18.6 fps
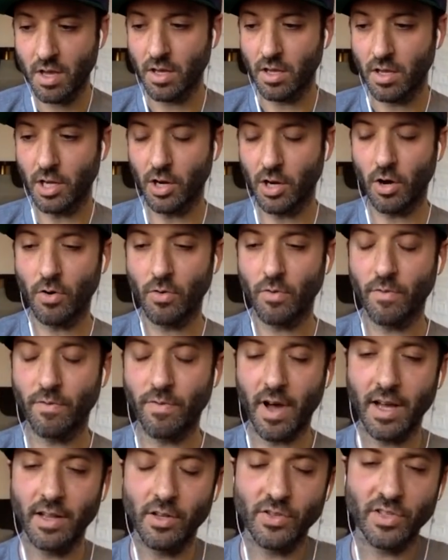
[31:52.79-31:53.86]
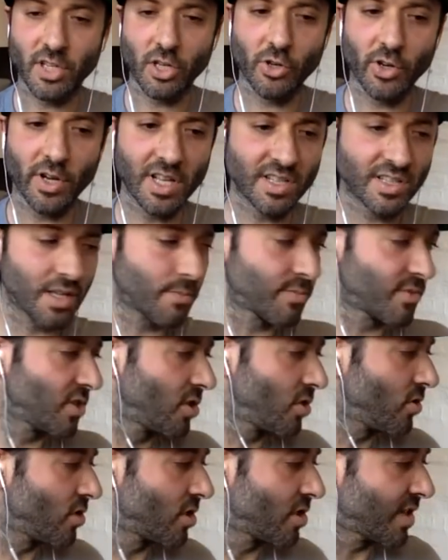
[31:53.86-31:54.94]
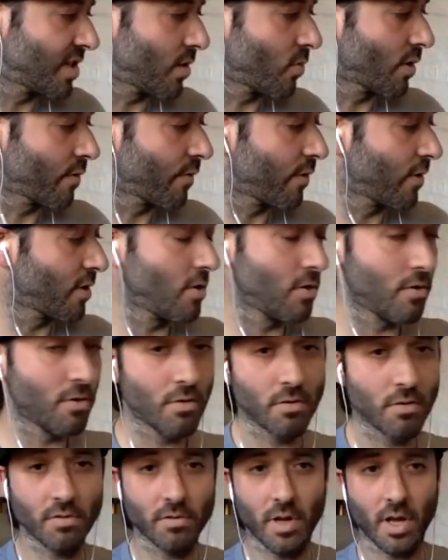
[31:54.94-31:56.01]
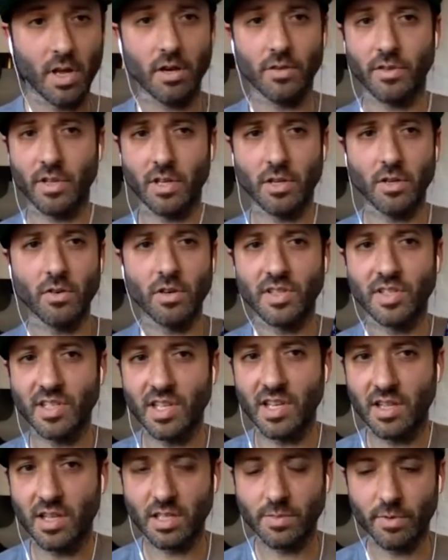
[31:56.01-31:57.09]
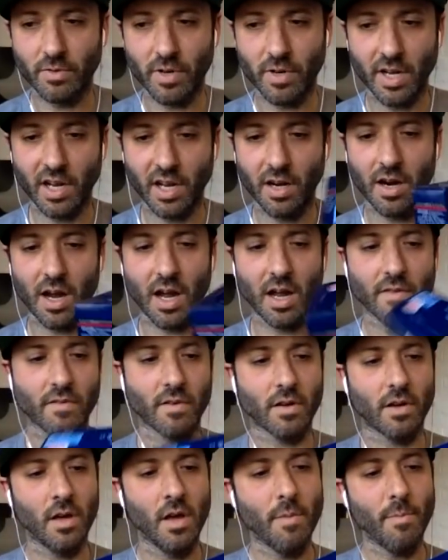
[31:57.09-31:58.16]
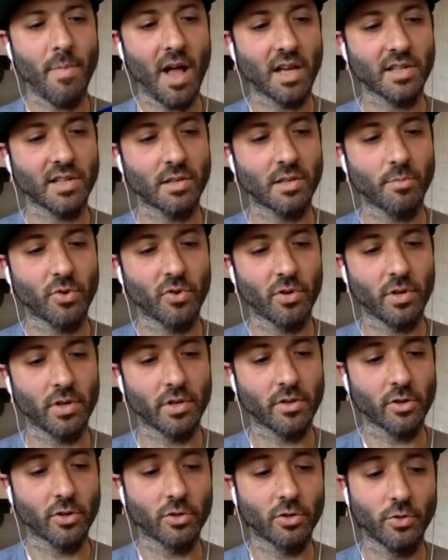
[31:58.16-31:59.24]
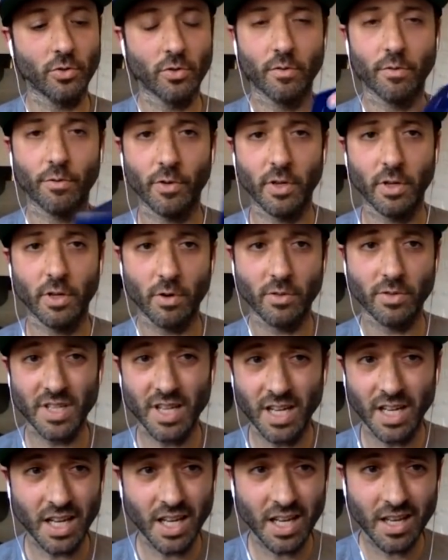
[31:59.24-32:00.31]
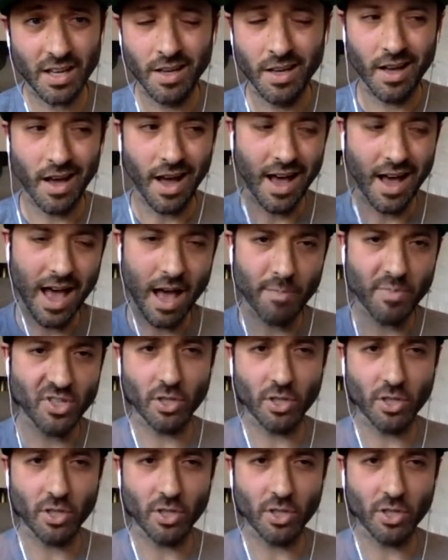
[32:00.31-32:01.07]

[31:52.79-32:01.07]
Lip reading: you know, find those ingredient substitutions that work for you. I don't think you could see this, but right here I have a box of Barilla, their gluten-free rotini. I happen to